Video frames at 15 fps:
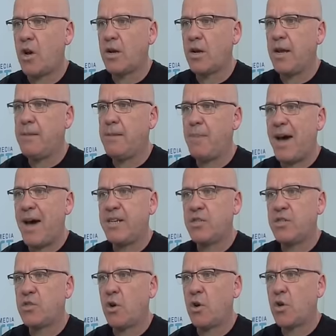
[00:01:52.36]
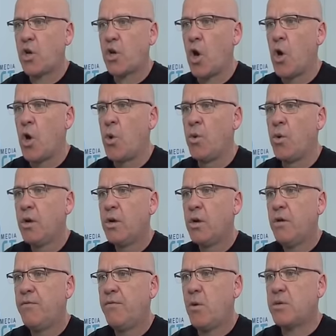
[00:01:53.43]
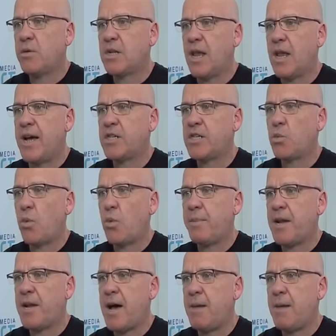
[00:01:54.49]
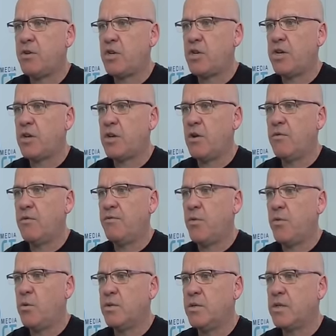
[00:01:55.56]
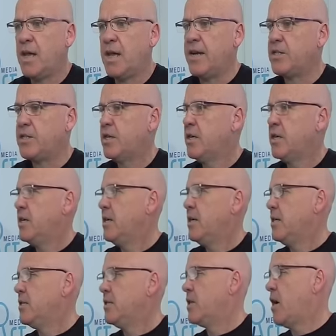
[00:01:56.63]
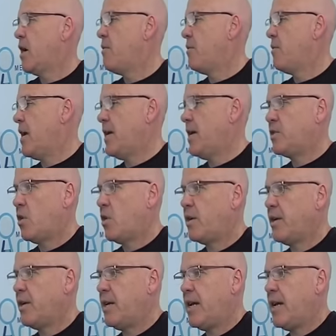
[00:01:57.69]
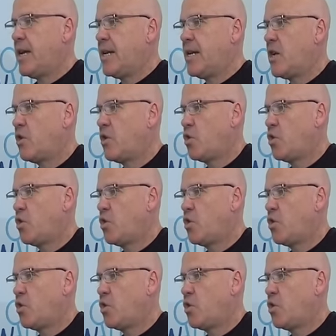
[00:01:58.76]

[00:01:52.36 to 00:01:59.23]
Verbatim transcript: dot leadpages dot co forward slash webinar magento forward slash. So it's on in